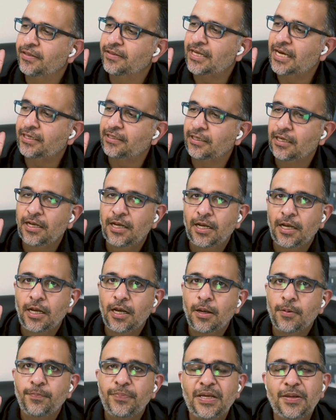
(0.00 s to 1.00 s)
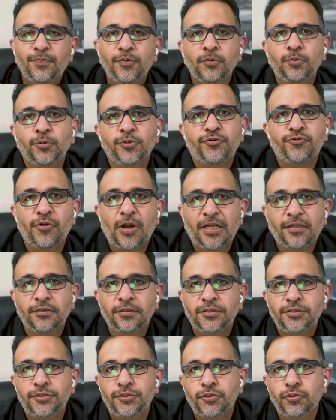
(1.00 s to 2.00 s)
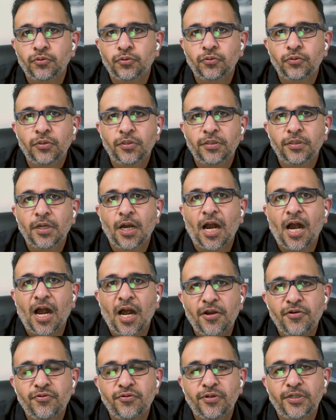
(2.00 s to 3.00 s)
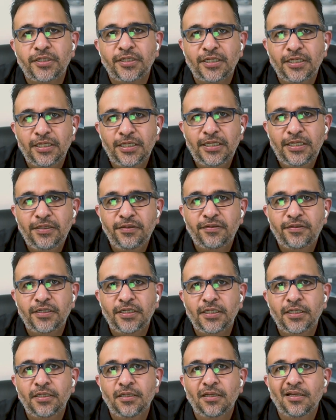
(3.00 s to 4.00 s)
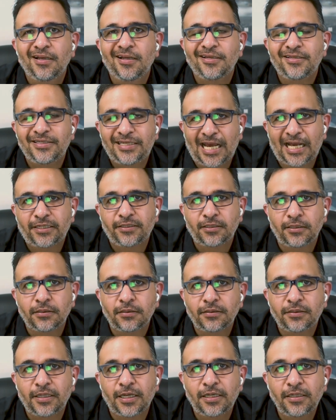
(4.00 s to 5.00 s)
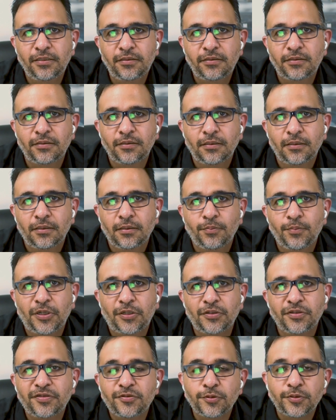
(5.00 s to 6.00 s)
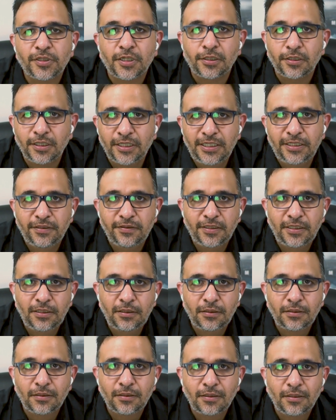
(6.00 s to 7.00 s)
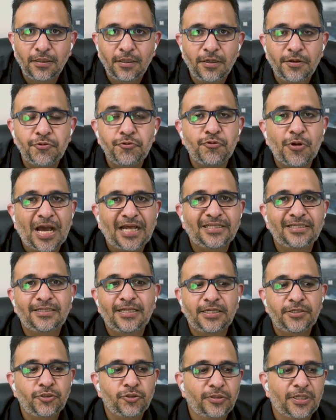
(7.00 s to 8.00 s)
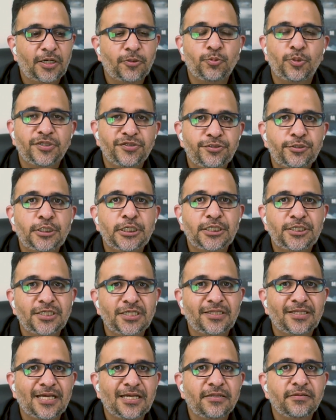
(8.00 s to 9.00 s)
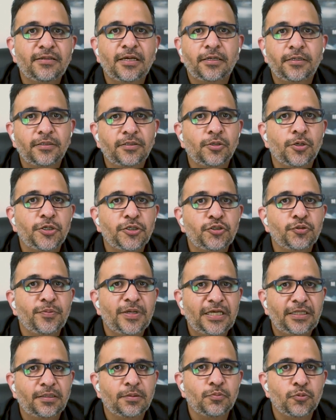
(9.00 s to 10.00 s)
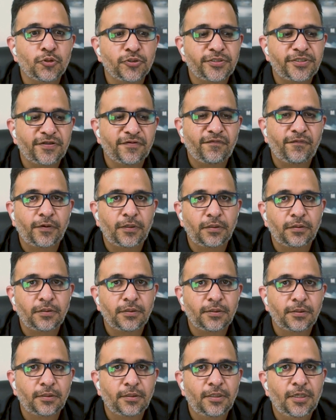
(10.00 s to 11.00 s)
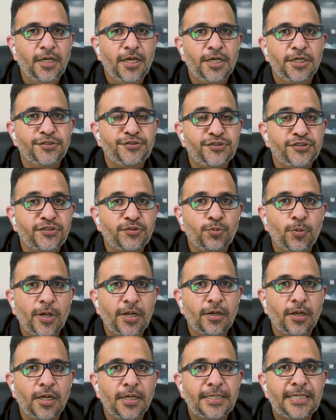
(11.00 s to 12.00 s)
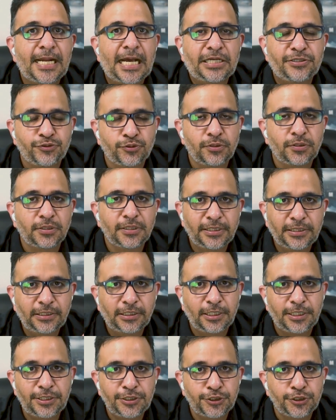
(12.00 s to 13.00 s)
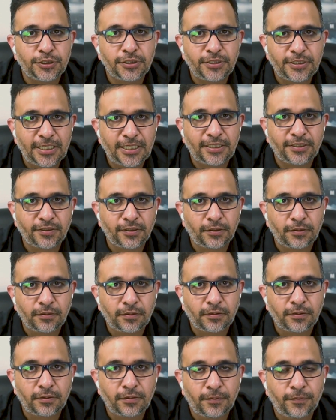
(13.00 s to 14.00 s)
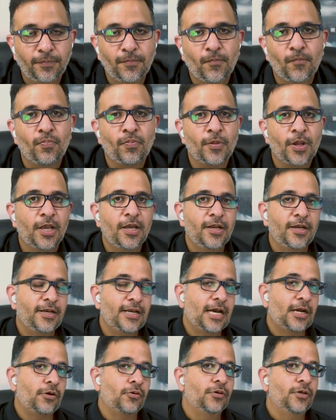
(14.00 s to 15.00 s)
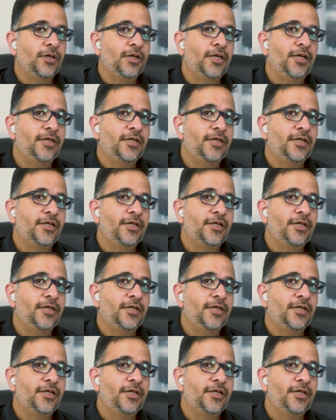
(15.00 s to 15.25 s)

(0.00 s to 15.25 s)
that people would rather do the 100 easy tactical things because those are easy rather than do that one strategic thing that is going to make the most difference. It's just where a natural inclination takes us. Now,